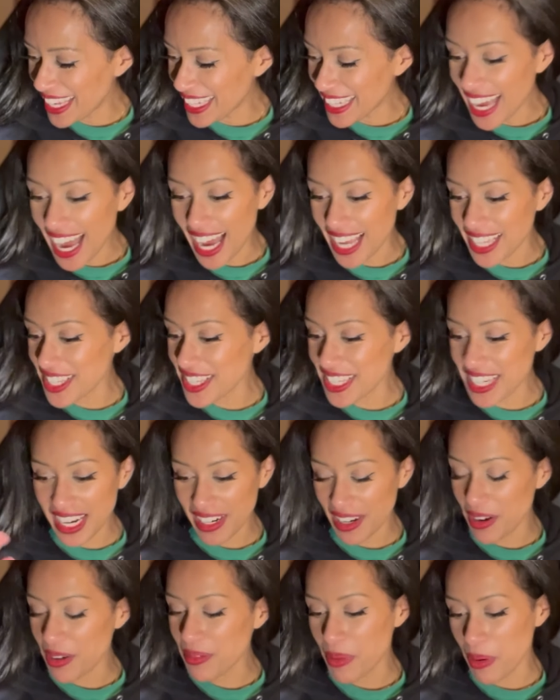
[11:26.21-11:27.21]
yeah,
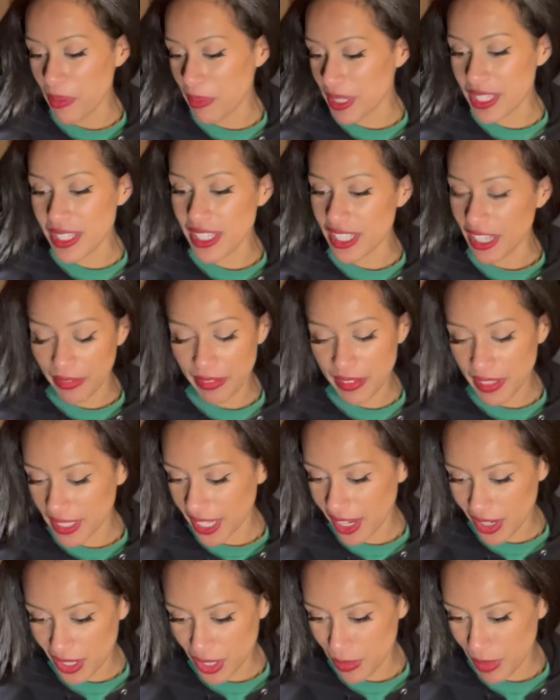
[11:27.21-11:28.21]
standout moments,
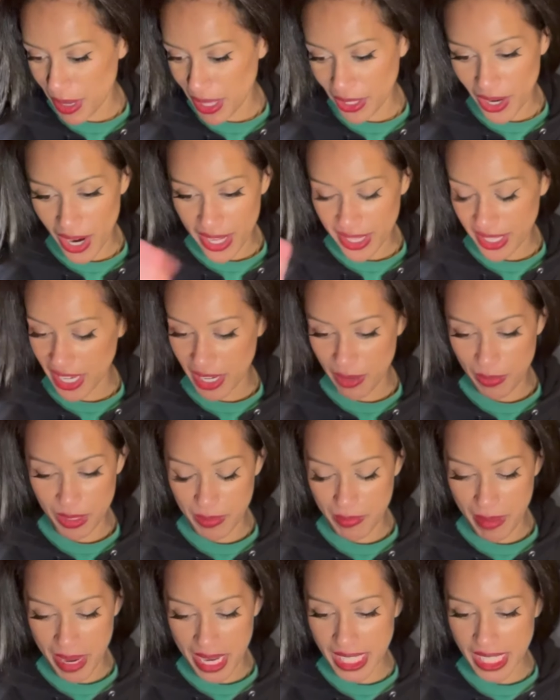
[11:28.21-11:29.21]
definitely Austin Butler. I think he was
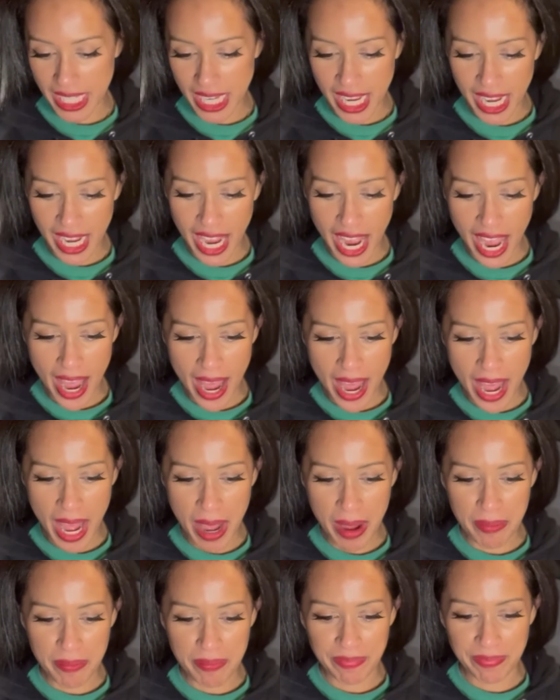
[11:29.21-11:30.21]
amazing.
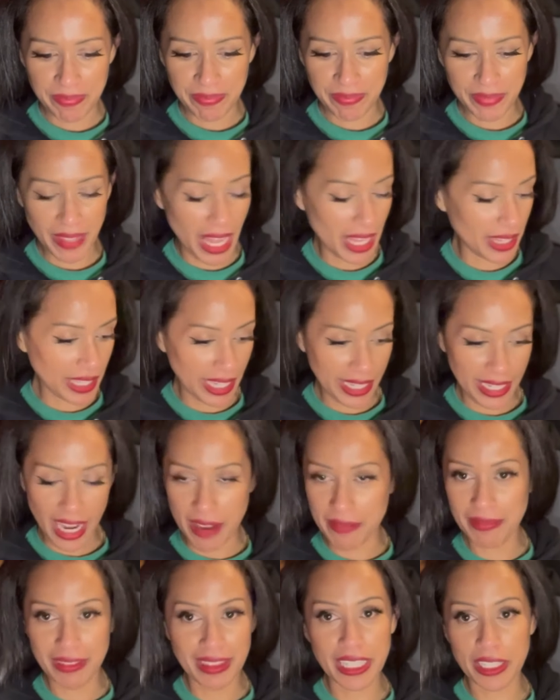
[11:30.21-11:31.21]
Like
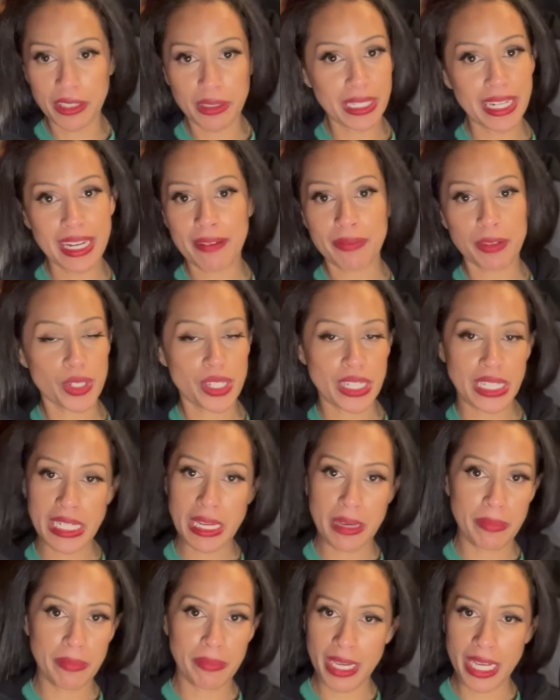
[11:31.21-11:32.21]
I've literally never seen
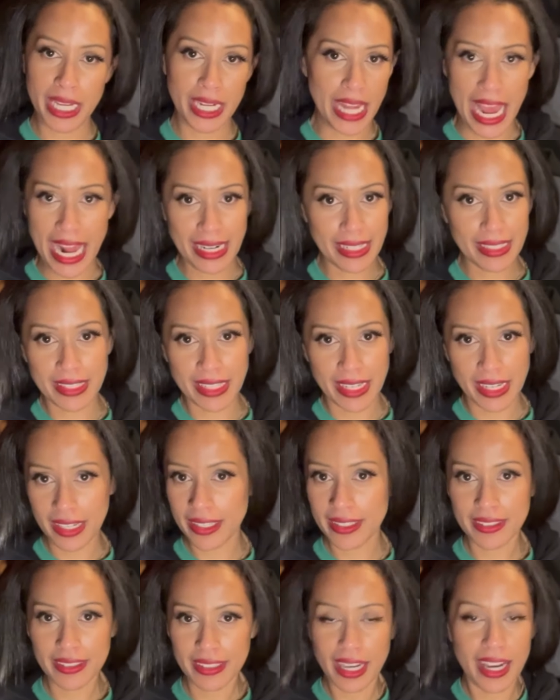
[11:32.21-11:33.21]
him in
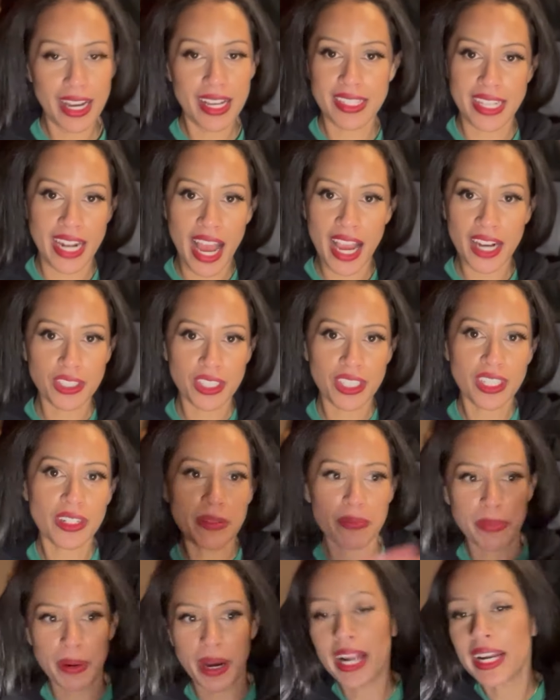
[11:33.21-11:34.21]
anything as an
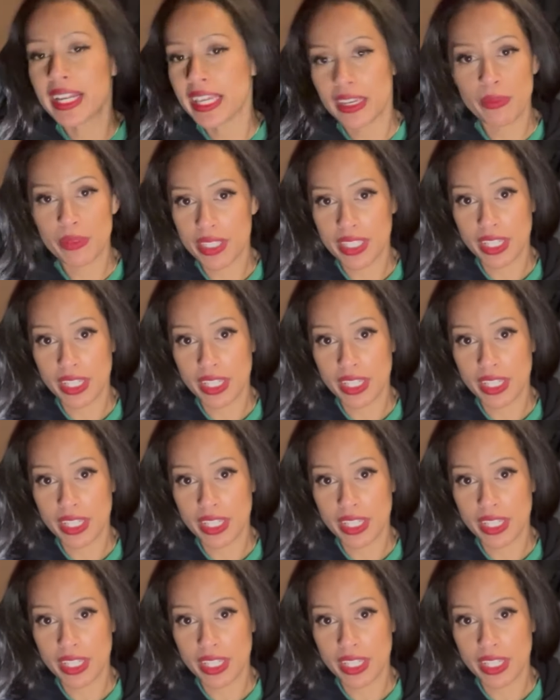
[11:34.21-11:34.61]
actor, but he was